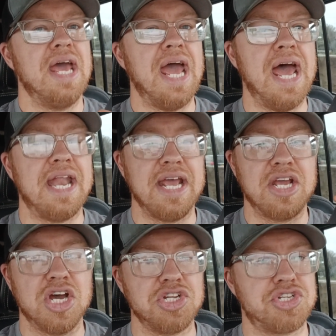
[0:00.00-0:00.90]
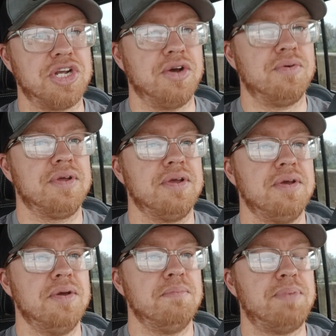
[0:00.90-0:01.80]
at a gun show.
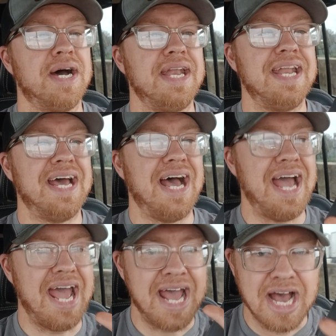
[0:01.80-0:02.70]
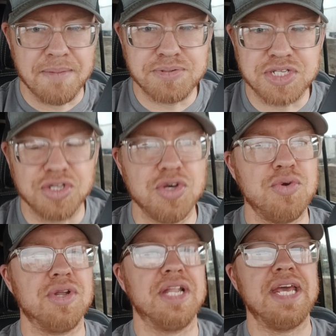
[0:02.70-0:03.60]
But
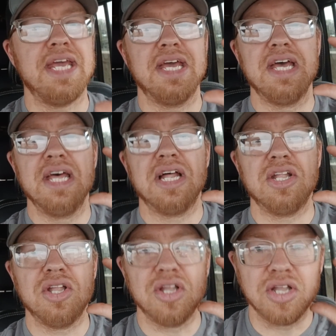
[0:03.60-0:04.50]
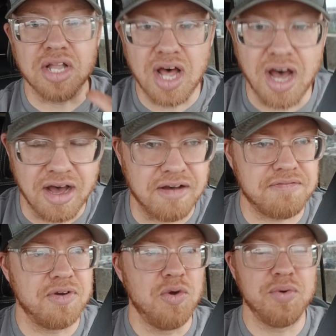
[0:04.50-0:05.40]
absolutely
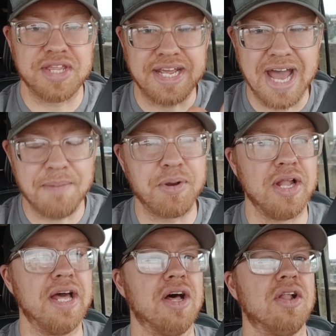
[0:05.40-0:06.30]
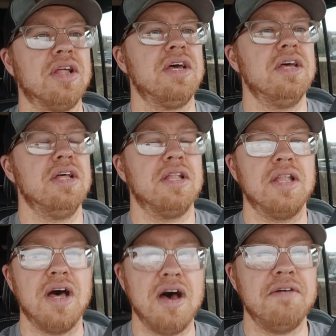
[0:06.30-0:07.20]
love, with a capital L,
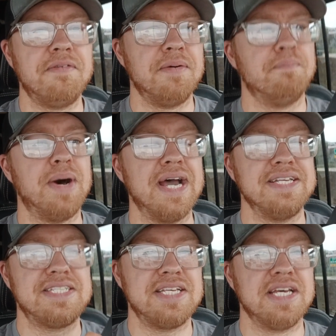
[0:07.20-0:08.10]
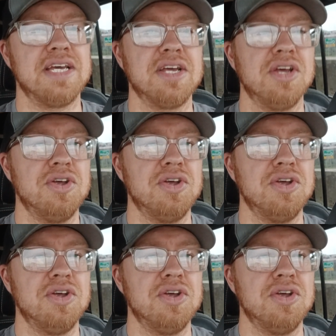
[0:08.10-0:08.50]
love my SIG